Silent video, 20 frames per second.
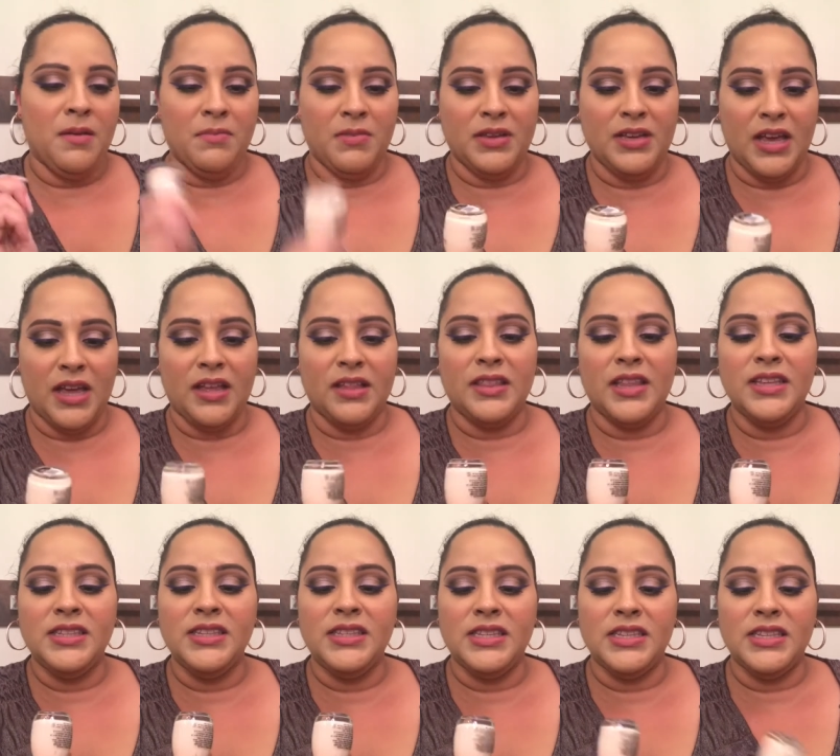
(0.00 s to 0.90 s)
but yeah
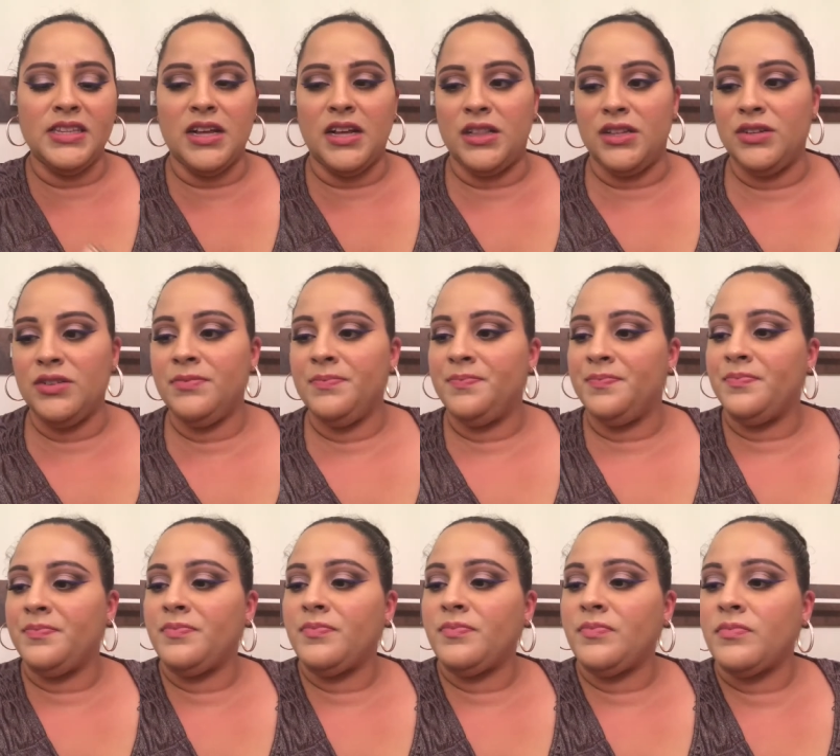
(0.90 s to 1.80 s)
that's this color
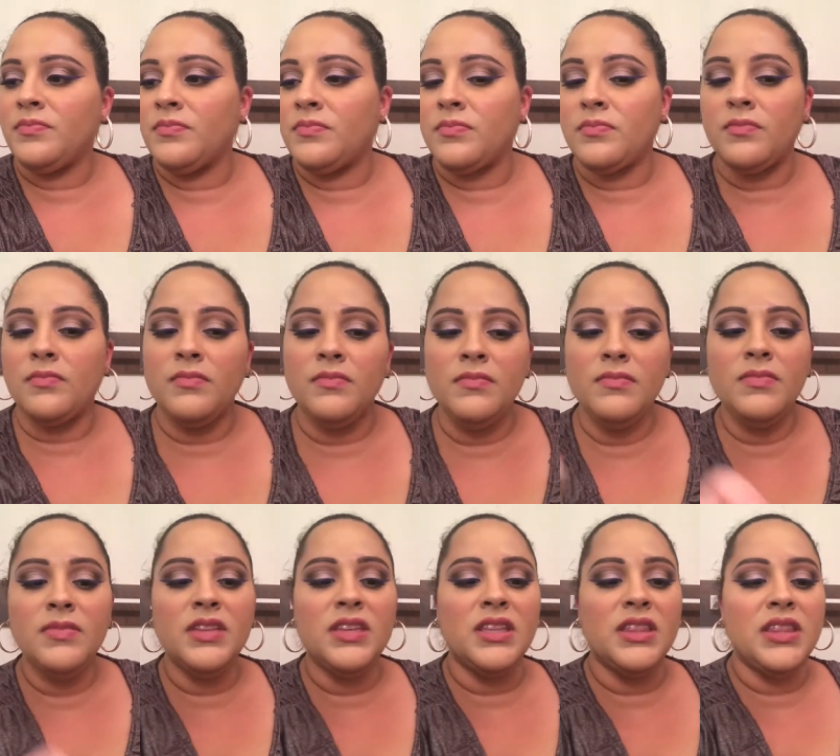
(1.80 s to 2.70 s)

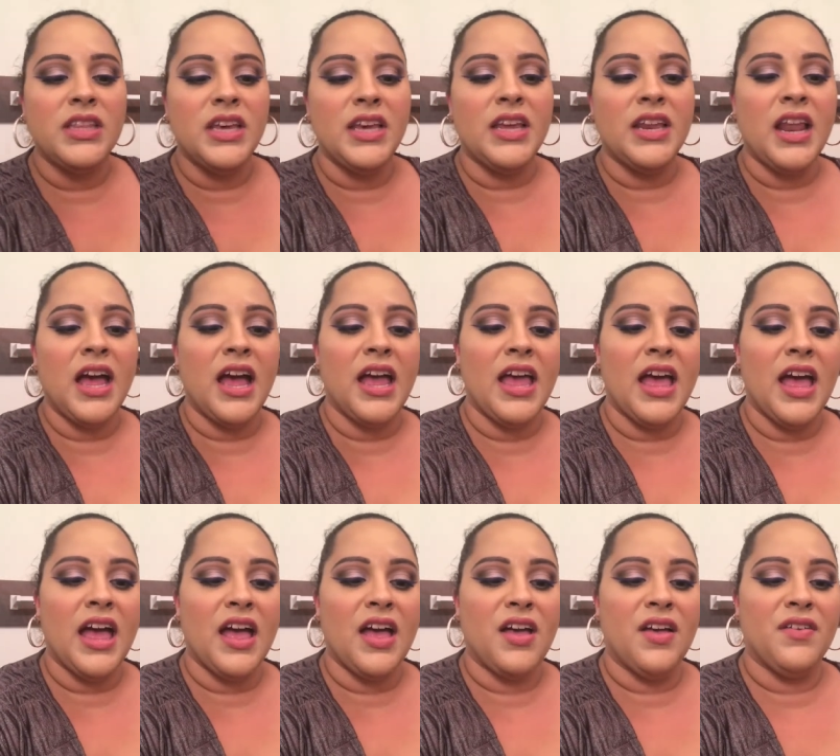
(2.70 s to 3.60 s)
then i
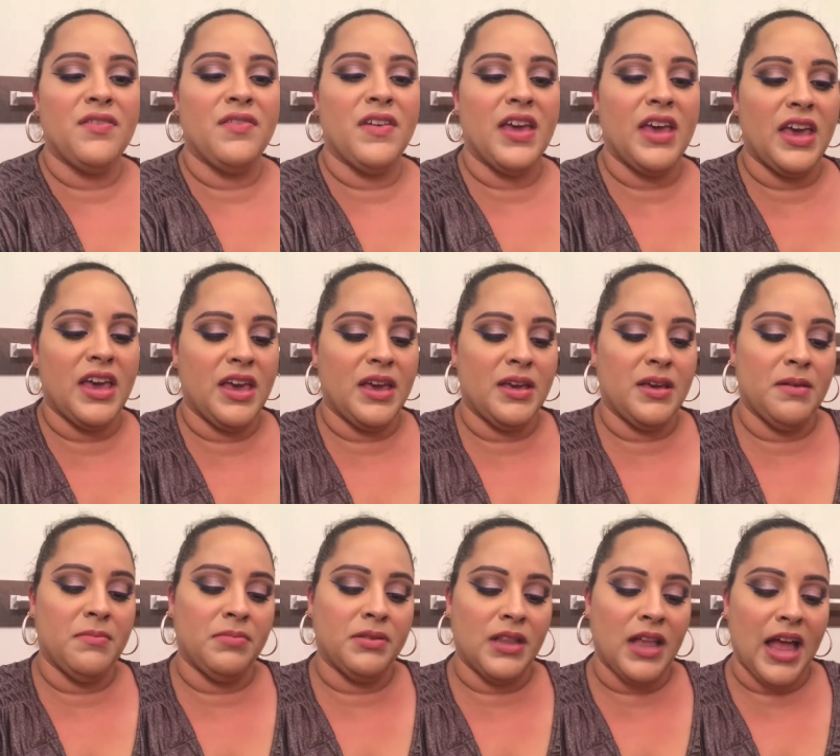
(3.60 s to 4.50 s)
have a
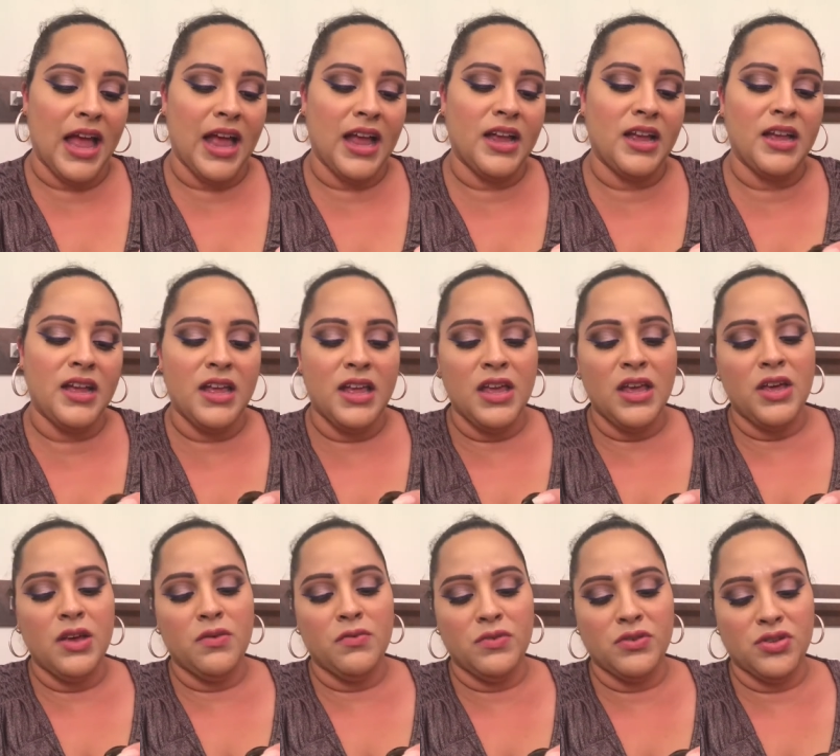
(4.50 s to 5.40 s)
black
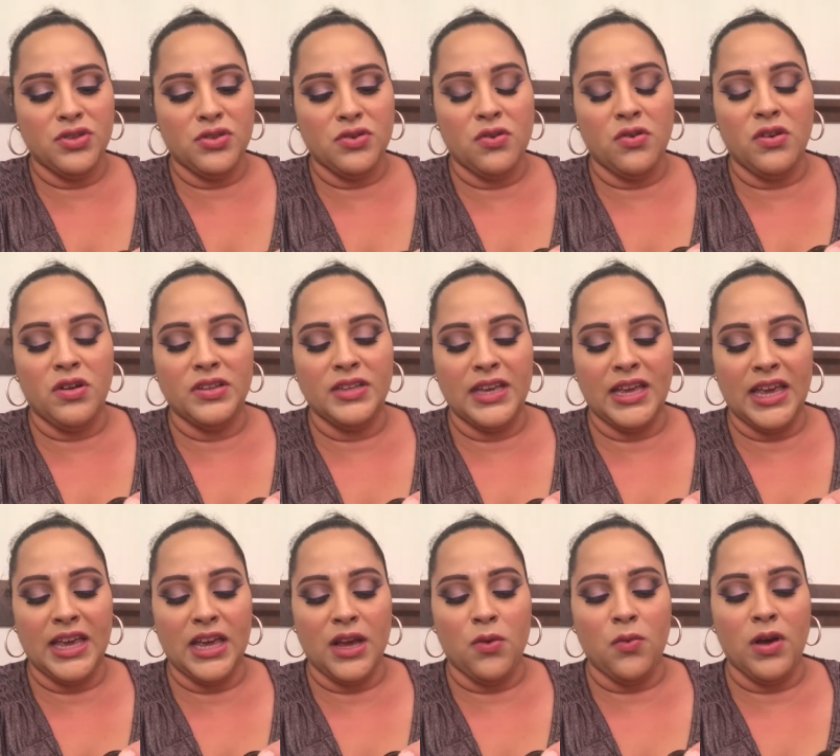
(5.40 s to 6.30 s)
which is called
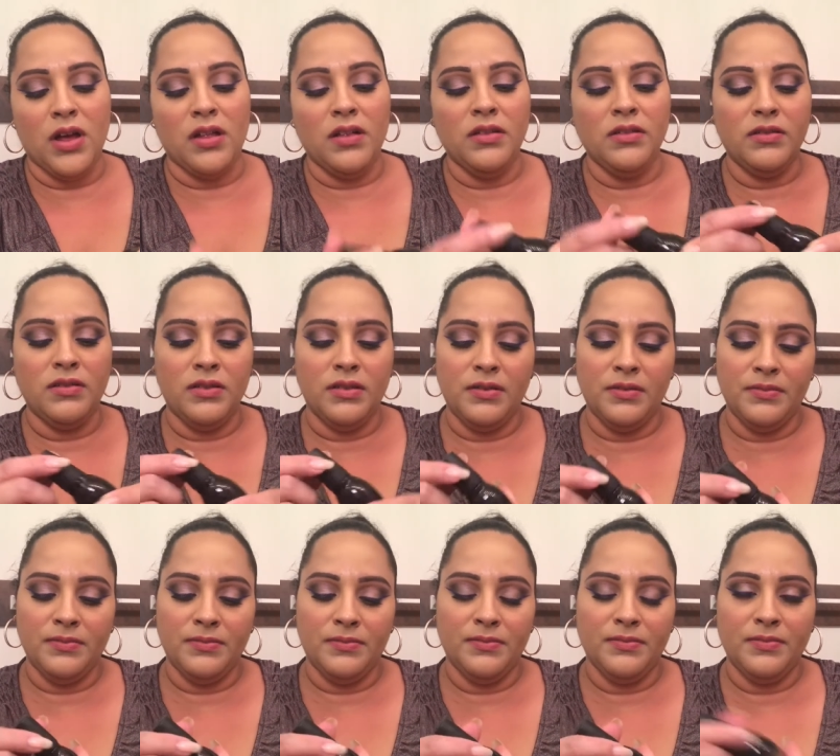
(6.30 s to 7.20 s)
inkwell
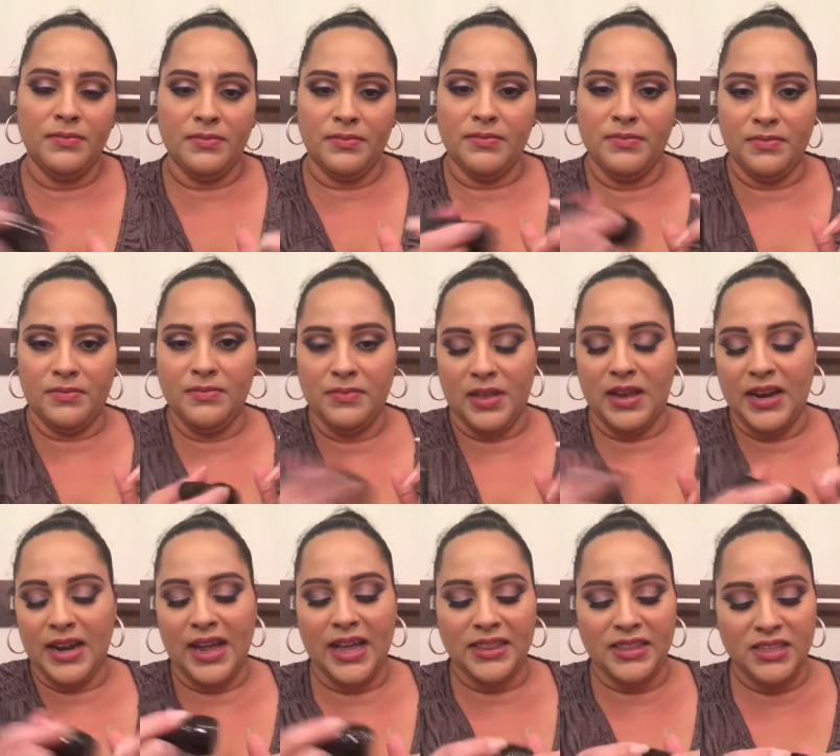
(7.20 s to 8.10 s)
and i
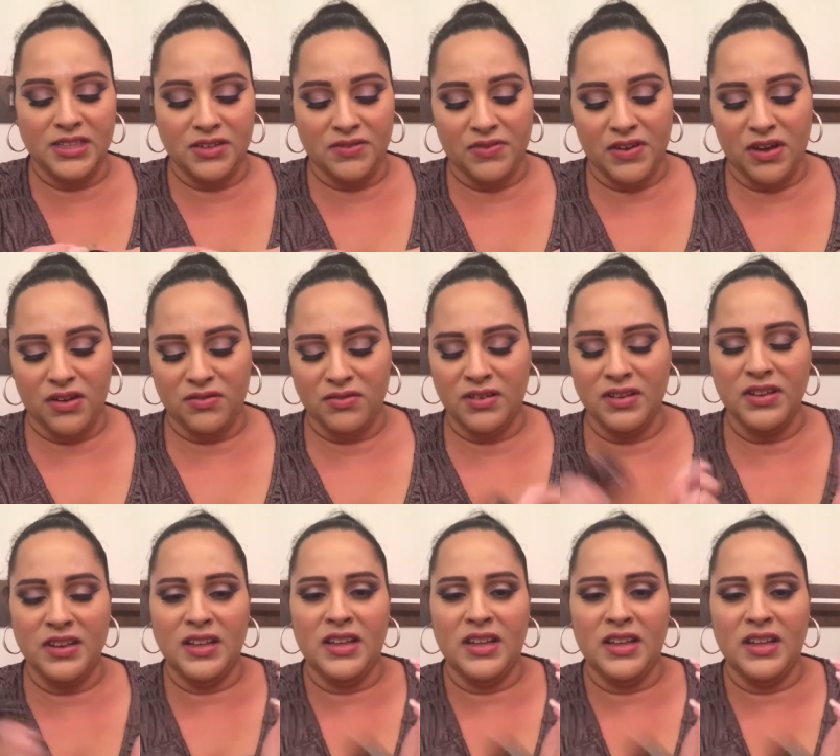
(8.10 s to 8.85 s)
got this around